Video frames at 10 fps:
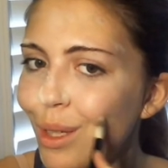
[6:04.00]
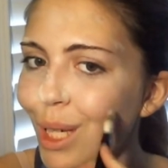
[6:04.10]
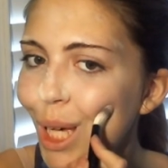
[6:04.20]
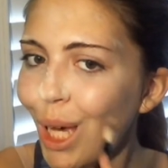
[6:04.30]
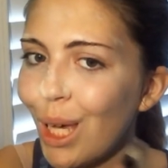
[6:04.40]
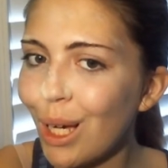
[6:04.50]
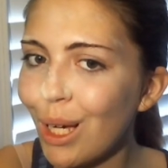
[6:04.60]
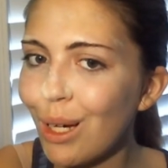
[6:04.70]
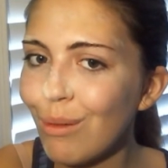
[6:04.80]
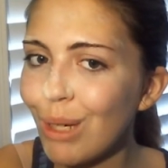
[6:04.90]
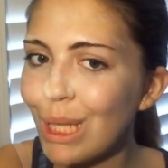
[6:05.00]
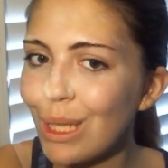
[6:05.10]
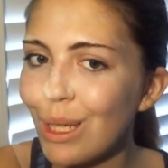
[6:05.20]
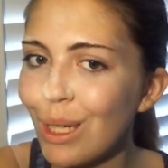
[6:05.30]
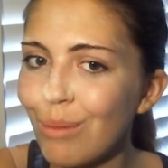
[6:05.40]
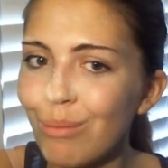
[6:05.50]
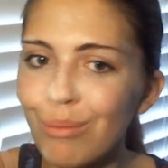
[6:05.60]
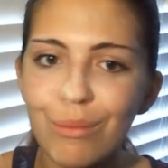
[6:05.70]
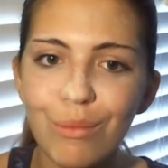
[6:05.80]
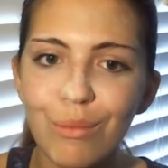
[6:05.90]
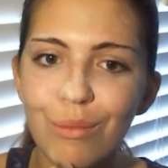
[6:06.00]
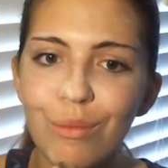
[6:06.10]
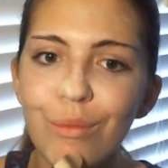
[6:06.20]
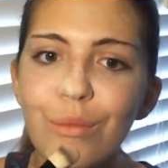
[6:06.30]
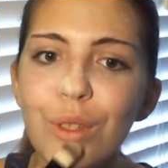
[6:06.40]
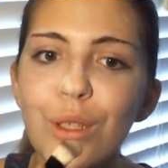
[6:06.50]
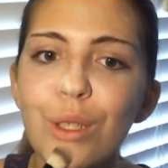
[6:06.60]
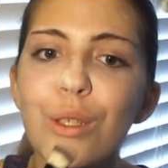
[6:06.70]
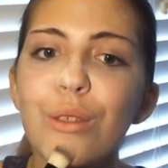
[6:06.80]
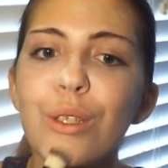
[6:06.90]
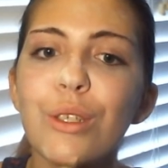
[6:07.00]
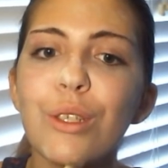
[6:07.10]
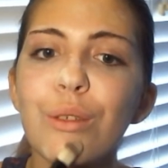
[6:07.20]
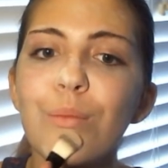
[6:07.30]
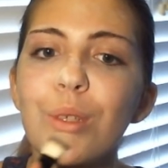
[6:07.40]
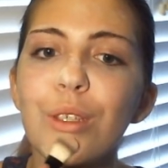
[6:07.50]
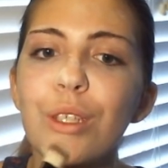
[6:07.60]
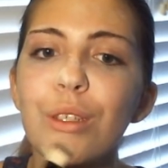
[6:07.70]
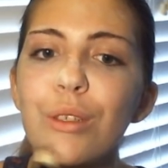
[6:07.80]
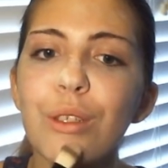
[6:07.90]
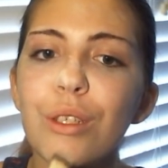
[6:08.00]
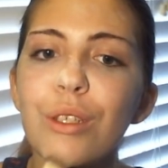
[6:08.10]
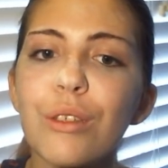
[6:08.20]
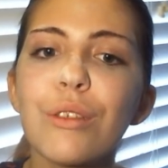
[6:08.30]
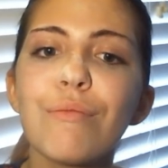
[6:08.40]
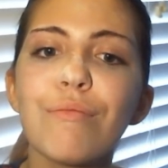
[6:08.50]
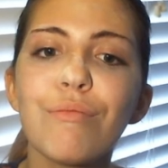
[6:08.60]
Hey, I got it right this time. And then just my chin, because